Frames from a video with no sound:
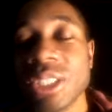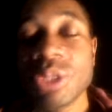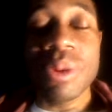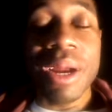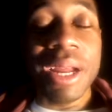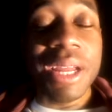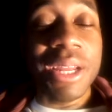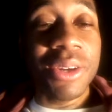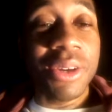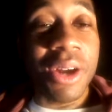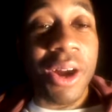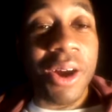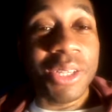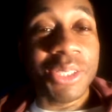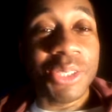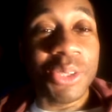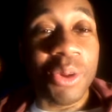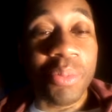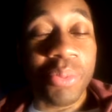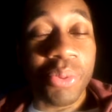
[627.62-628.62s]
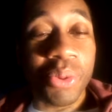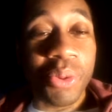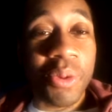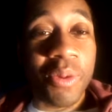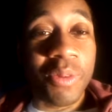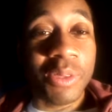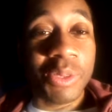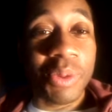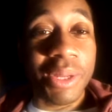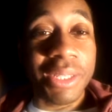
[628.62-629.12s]
right here also
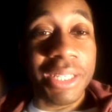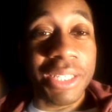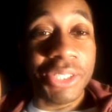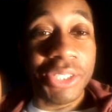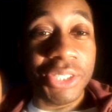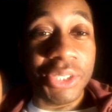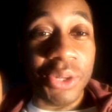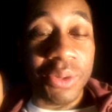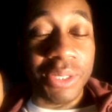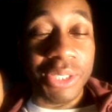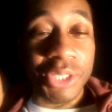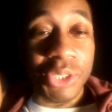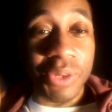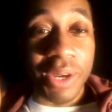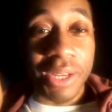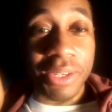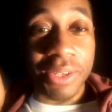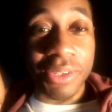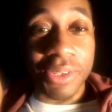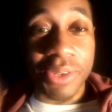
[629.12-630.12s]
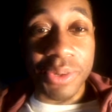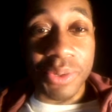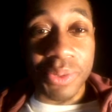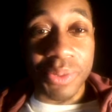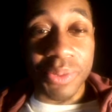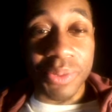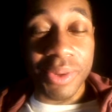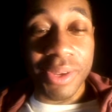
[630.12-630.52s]
proves what this show is trying to do.